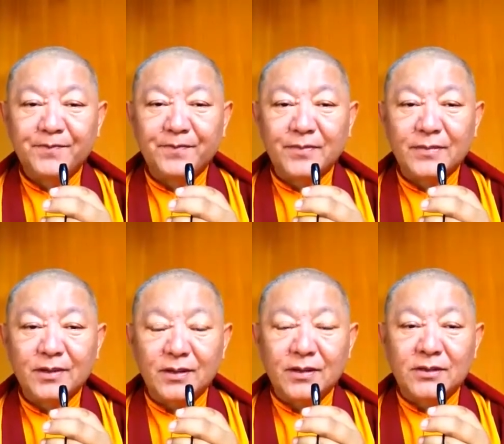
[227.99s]

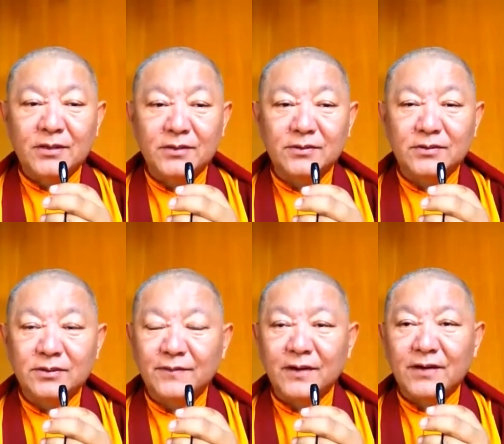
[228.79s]

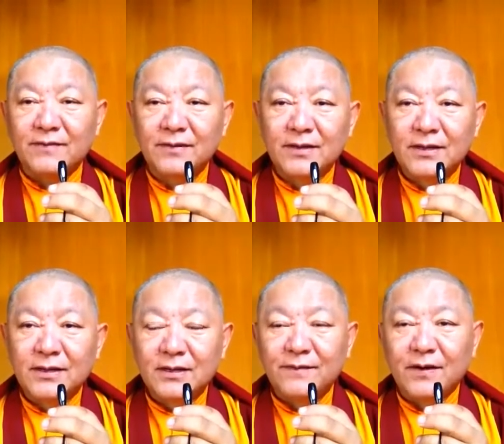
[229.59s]
If
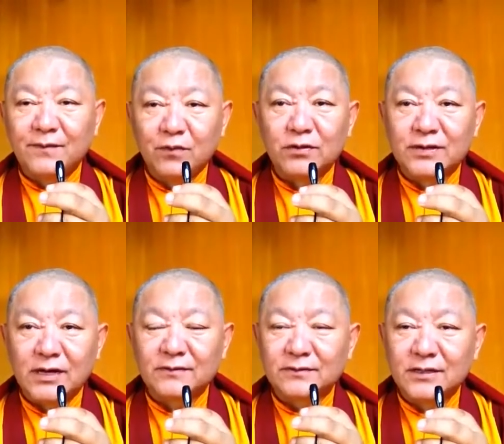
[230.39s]
I fall
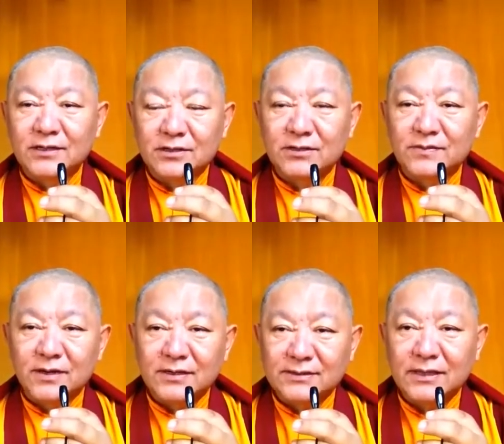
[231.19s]
down and hurt
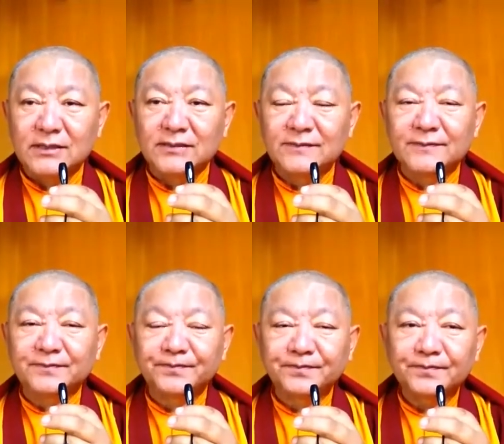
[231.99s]
myself,
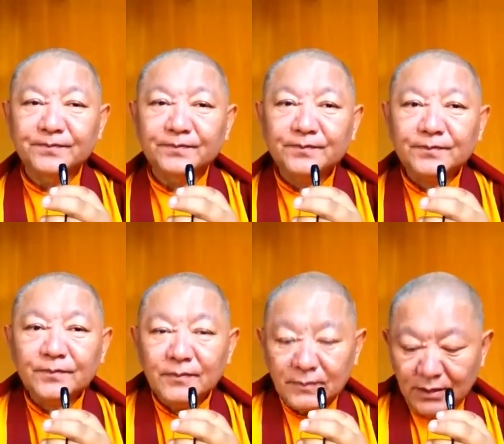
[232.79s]

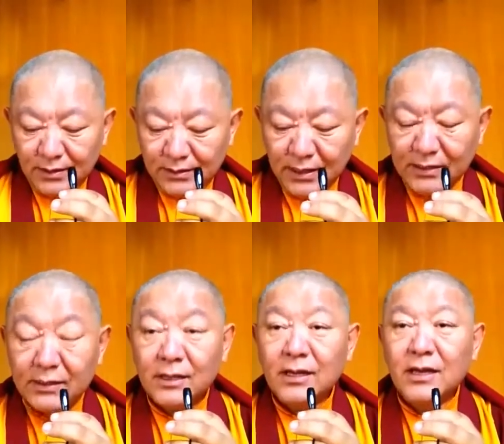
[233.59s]

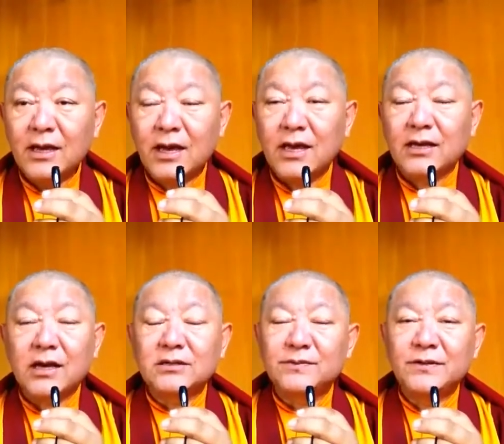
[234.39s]
then I
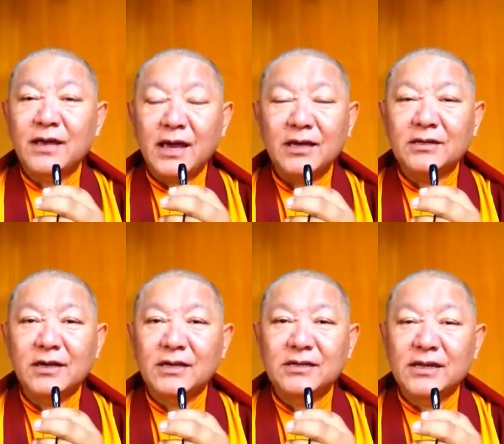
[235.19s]
can't be
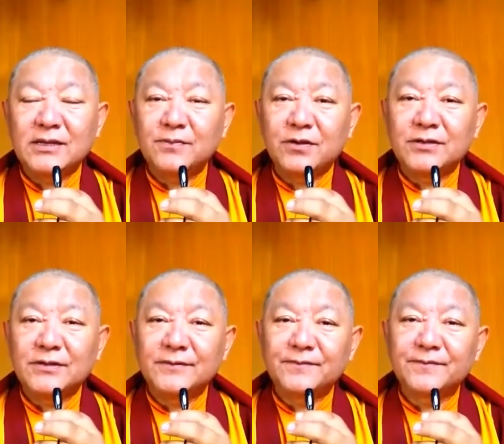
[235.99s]
angry at
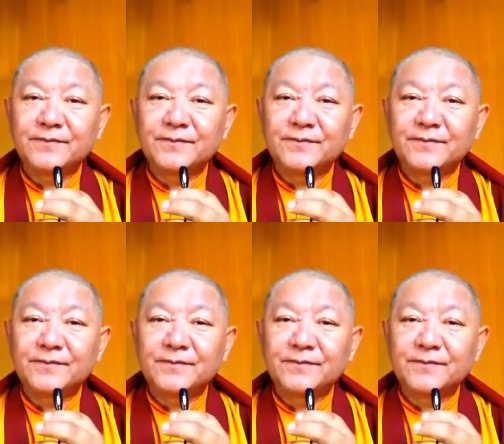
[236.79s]
anybody.